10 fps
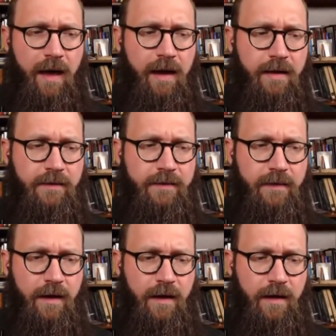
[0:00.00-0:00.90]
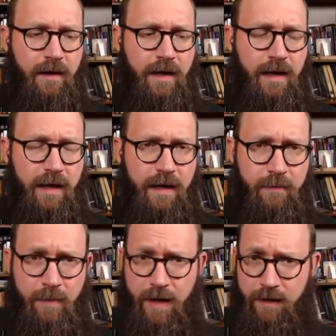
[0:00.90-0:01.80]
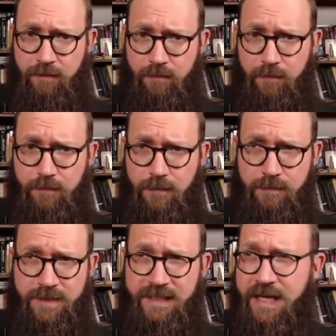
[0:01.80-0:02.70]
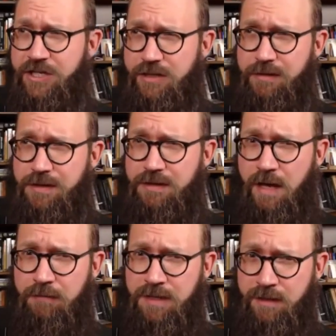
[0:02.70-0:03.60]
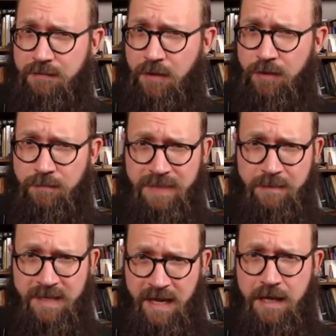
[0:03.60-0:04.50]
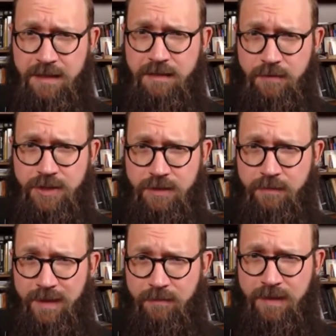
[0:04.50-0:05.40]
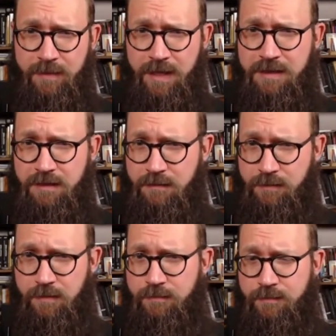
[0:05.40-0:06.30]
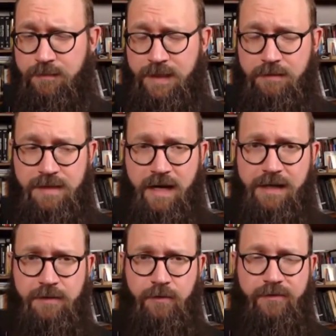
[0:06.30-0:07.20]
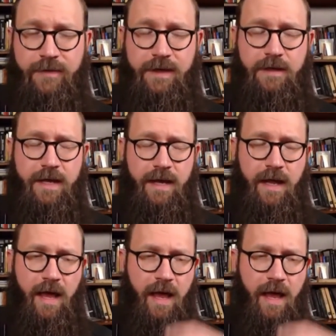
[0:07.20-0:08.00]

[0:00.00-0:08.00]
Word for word: And uh, in my teenage years, I was like on a BBS, which I mean, BBSs are the you know dinosaurs of the internet.